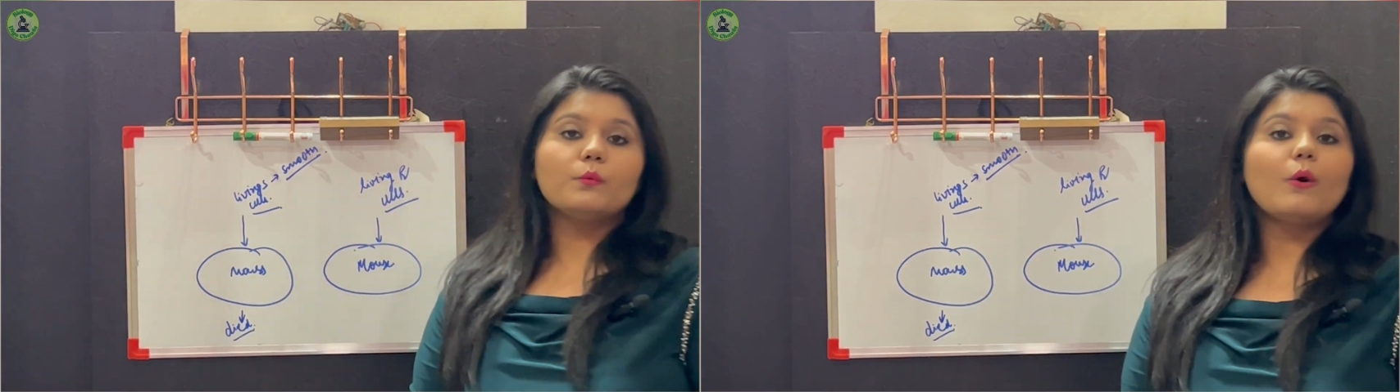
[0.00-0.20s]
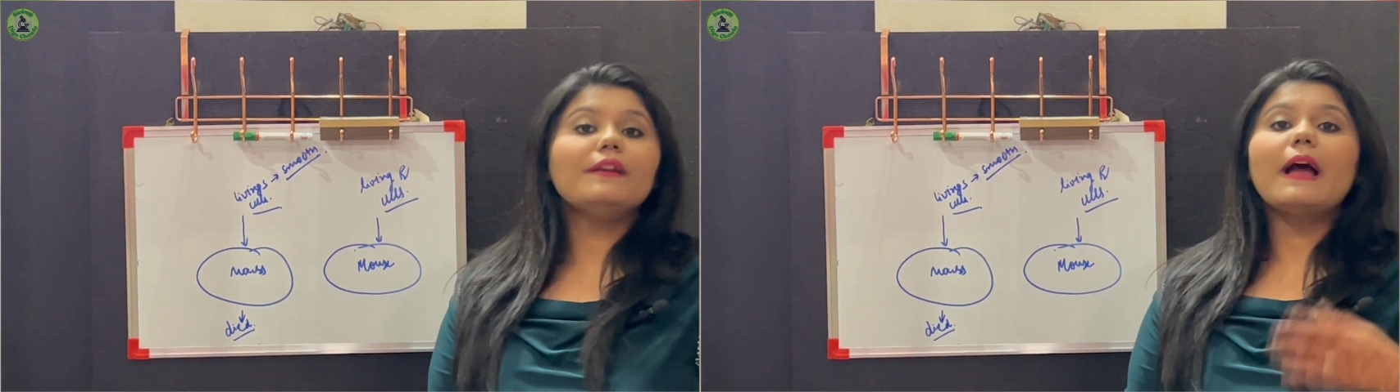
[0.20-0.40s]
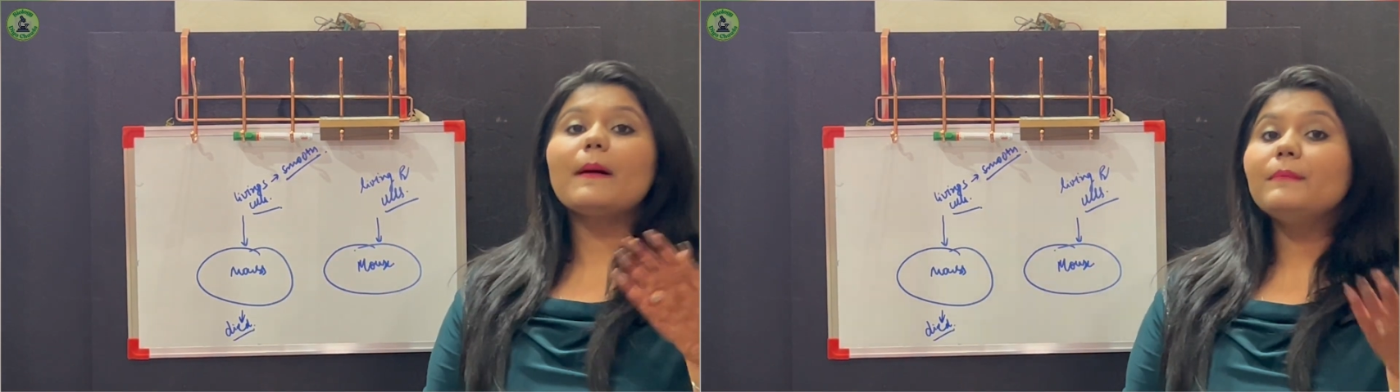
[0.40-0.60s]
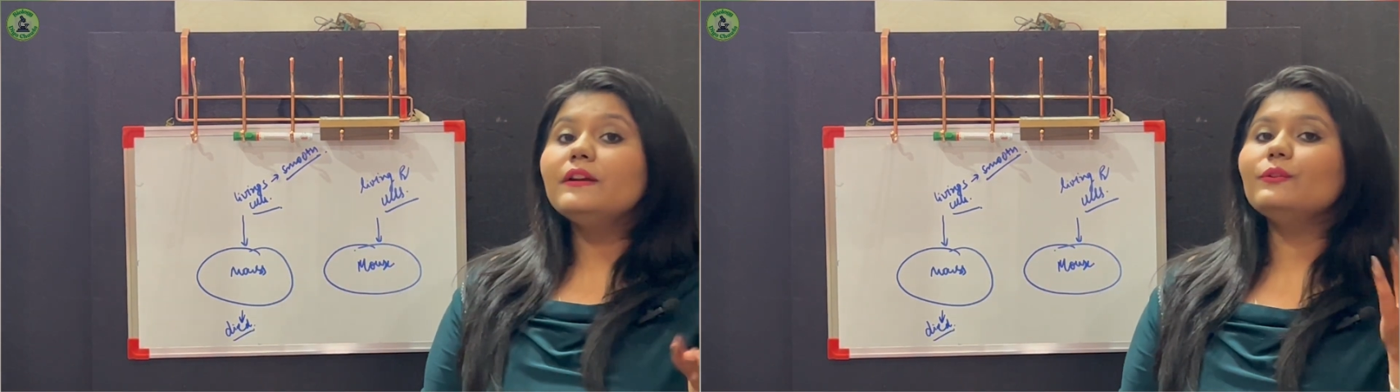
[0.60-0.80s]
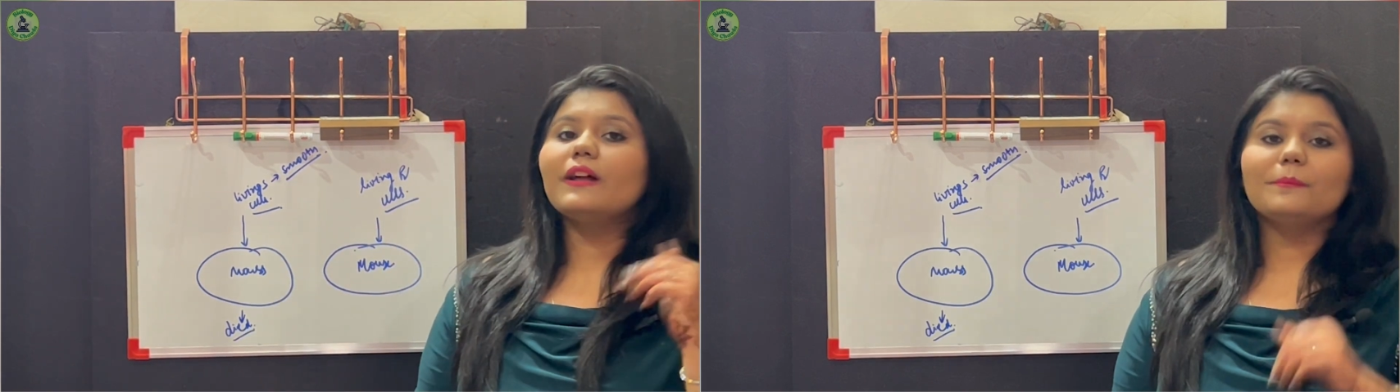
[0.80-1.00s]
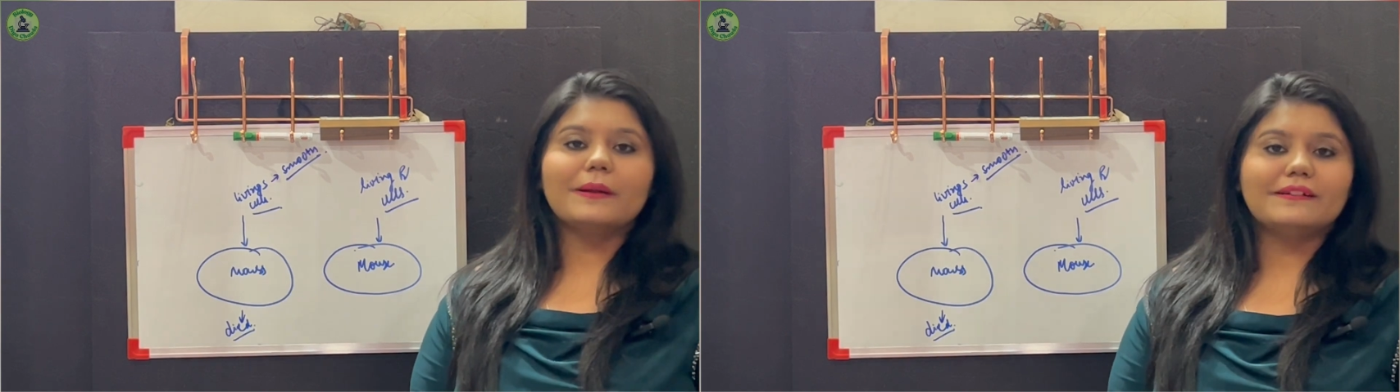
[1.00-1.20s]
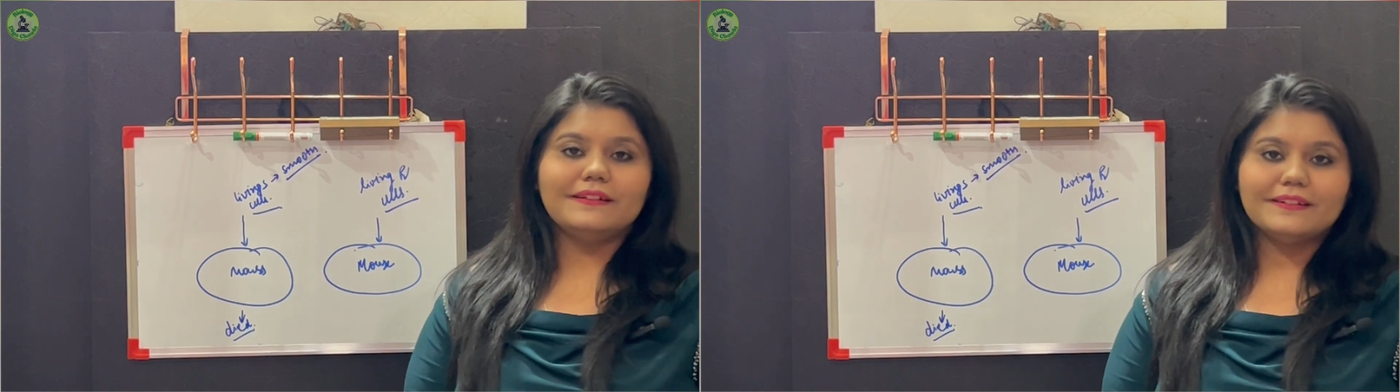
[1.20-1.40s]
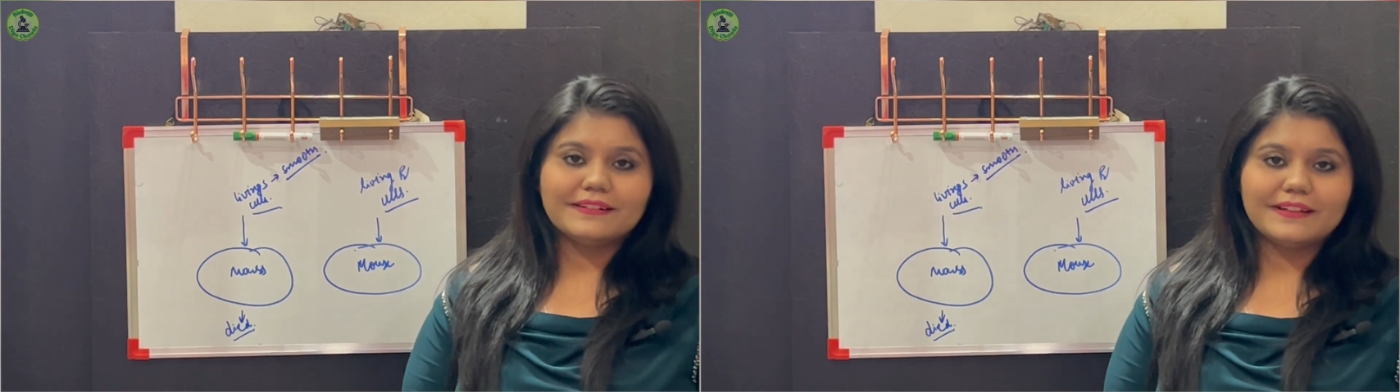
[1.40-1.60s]
what happened to that
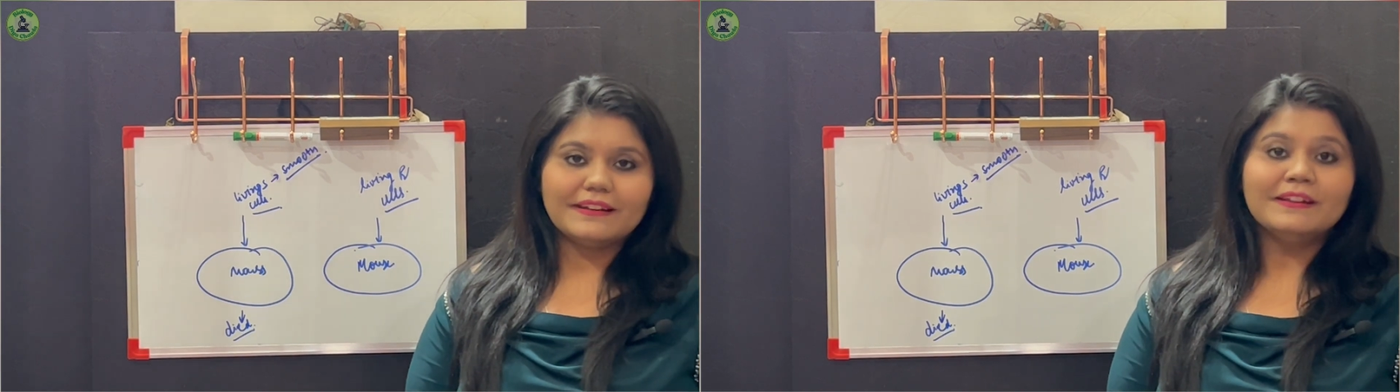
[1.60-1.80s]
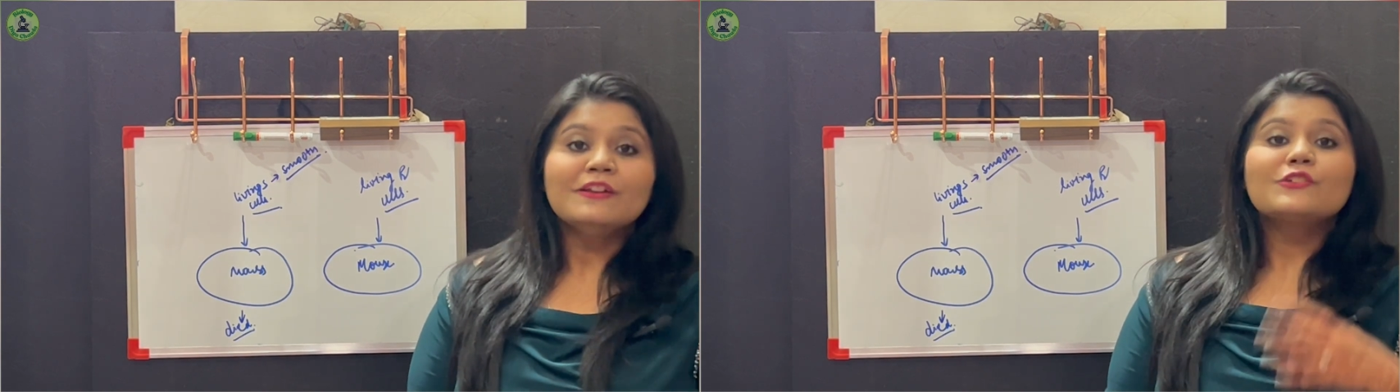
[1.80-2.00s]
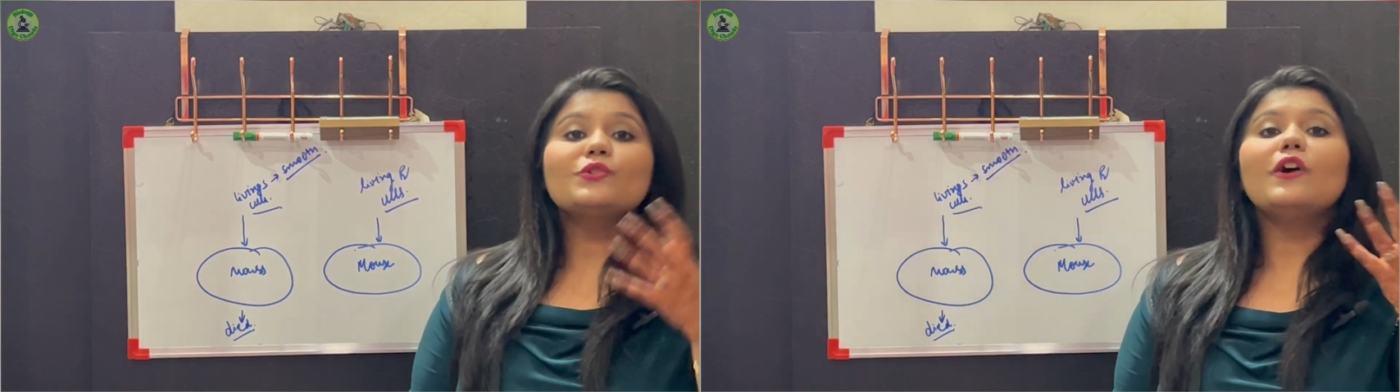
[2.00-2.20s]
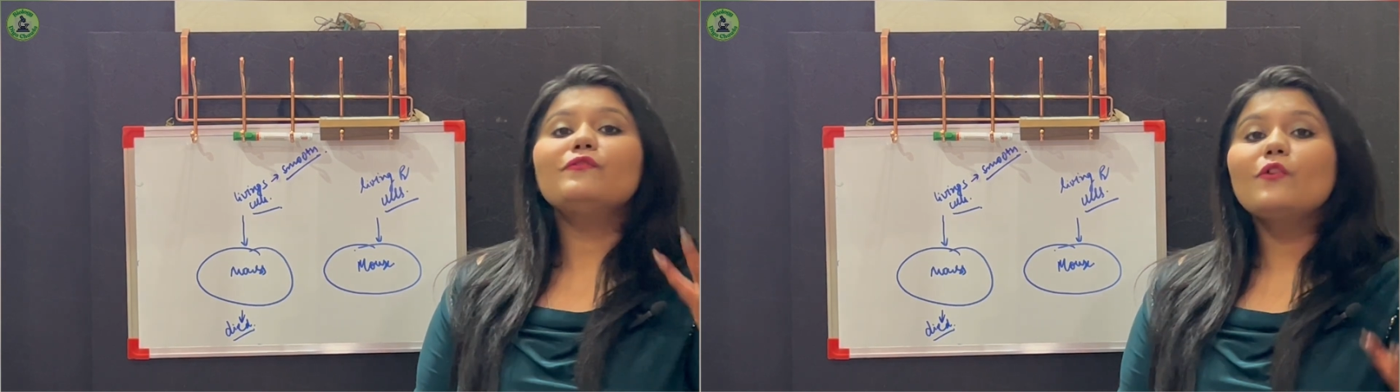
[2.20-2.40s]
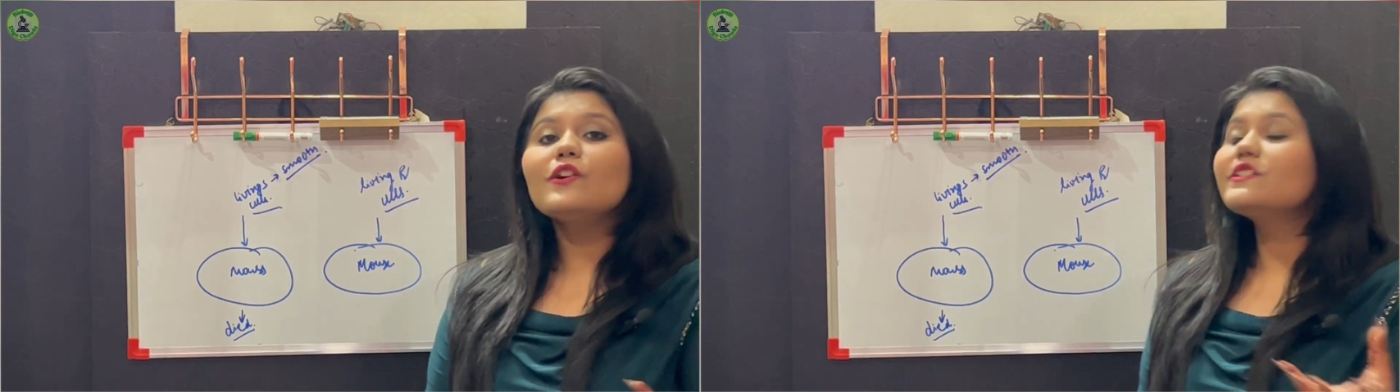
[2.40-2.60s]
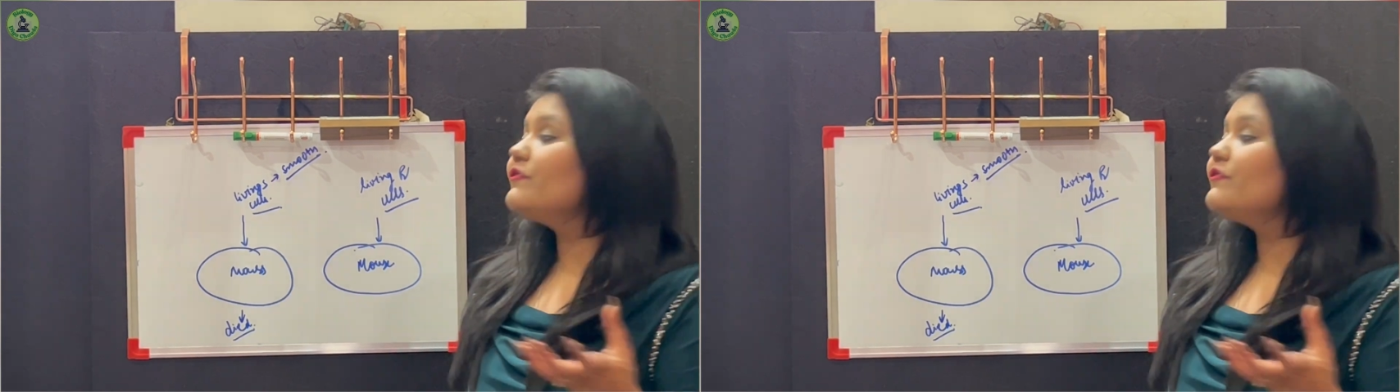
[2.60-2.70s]
bacteria then? So of course